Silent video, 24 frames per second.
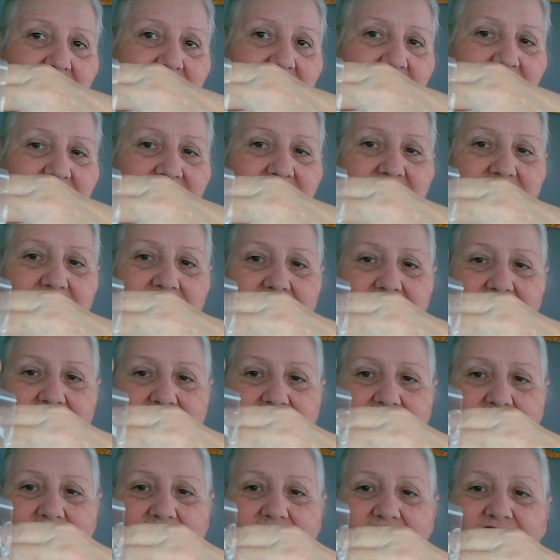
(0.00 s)
like
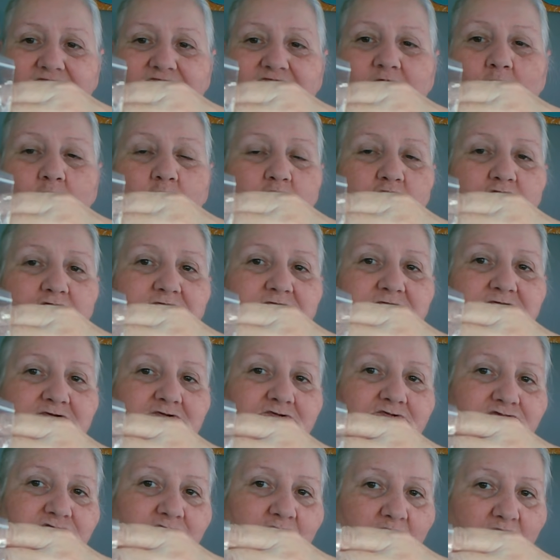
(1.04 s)
4
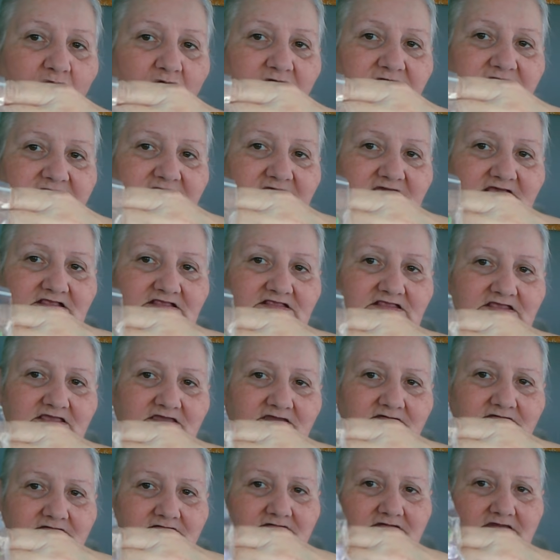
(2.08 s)
little toys
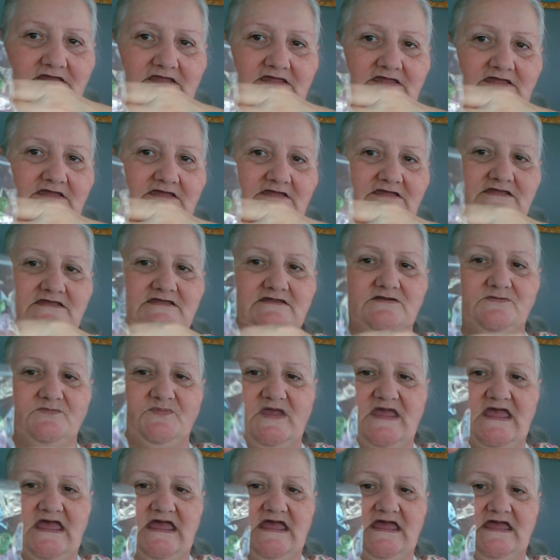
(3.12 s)
in a
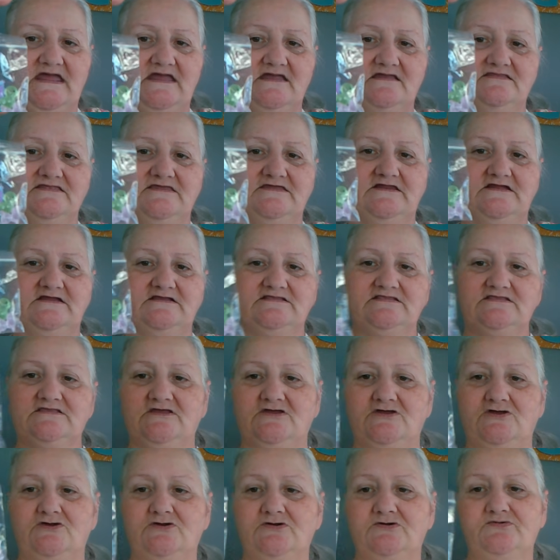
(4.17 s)
bag that I
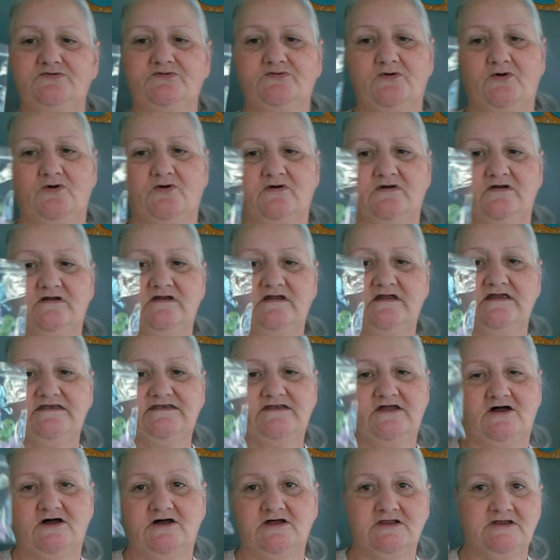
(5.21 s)
sell for
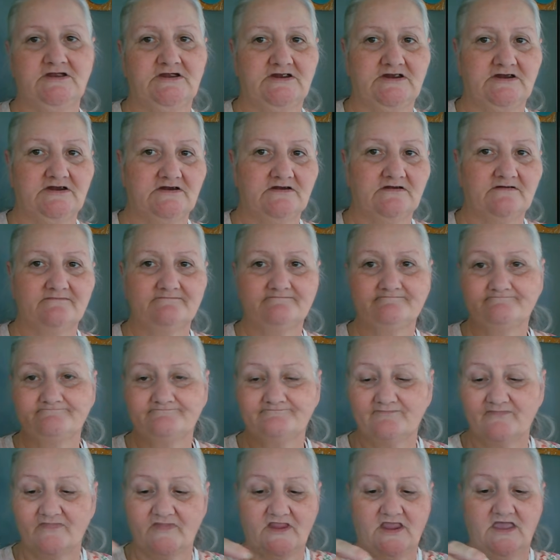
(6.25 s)
$1.
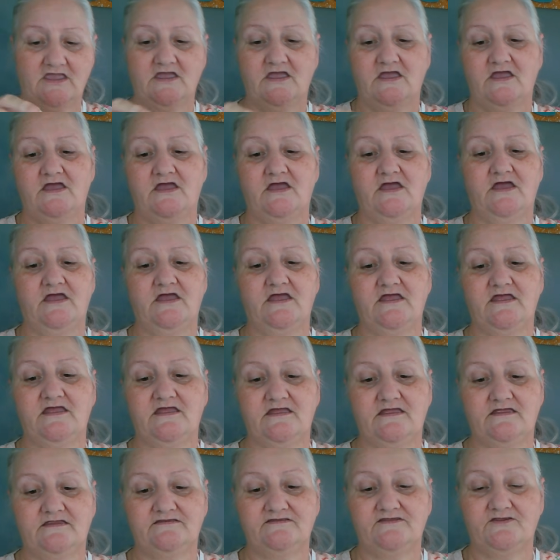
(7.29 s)

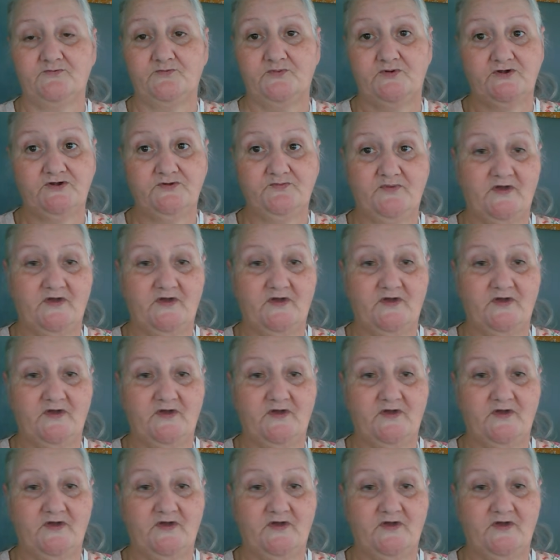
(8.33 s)
And they're pretty